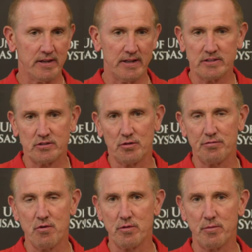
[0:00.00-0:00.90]
And he's still
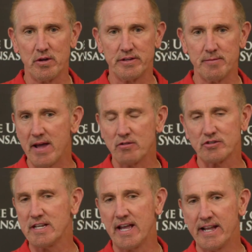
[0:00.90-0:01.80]
throwing the ball deep. I don't
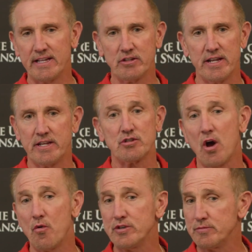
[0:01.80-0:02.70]
see any, and he's
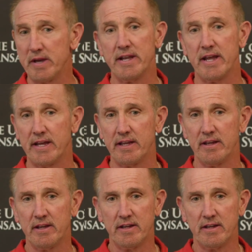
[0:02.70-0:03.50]
always been a